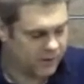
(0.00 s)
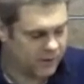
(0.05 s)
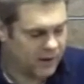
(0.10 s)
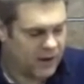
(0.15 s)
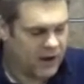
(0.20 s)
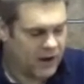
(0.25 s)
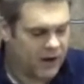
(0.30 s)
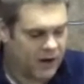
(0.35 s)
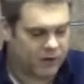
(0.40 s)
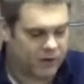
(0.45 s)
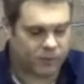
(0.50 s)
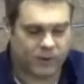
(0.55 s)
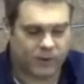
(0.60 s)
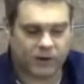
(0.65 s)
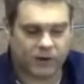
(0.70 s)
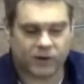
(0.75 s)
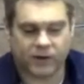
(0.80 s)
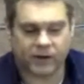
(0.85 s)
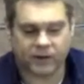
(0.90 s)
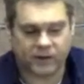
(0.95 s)
And as we
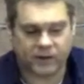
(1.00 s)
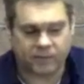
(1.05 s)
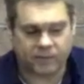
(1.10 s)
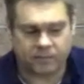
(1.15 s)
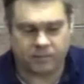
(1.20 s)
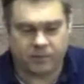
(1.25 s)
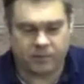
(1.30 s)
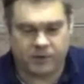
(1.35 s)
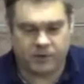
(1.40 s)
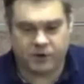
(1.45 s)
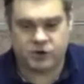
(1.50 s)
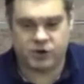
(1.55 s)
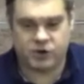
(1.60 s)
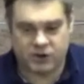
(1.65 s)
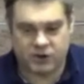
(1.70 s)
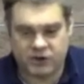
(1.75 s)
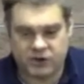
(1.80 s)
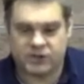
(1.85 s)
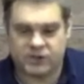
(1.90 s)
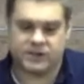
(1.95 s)
look at the
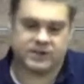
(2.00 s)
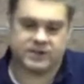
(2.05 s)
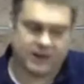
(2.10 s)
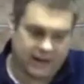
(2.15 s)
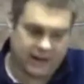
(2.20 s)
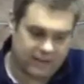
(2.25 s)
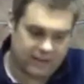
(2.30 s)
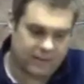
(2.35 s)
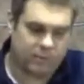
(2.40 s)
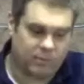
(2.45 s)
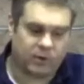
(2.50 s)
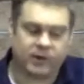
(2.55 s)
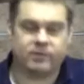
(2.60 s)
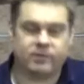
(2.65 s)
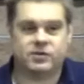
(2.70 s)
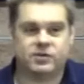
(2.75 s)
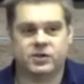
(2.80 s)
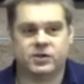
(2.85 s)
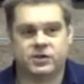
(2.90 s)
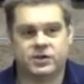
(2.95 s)
judges in the book
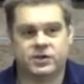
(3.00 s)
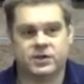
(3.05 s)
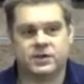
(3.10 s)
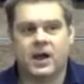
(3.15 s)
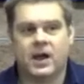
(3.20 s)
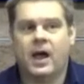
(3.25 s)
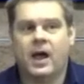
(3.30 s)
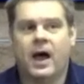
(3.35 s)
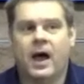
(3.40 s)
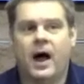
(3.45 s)
of Judges,